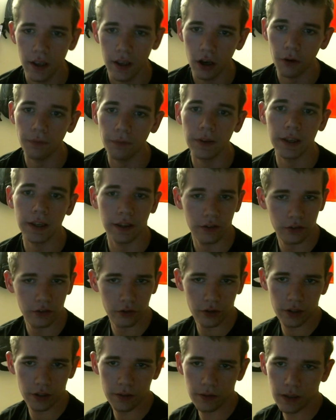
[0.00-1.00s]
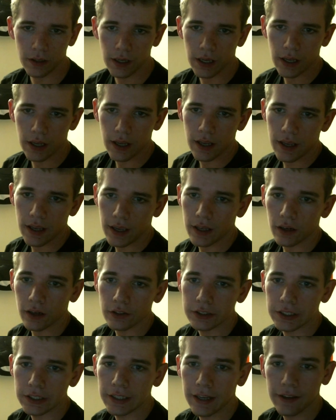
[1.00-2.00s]
Hopefully, you guys enjoyed, and I'll
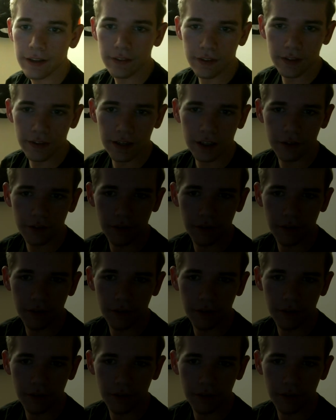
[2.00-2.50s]
see you guys in the next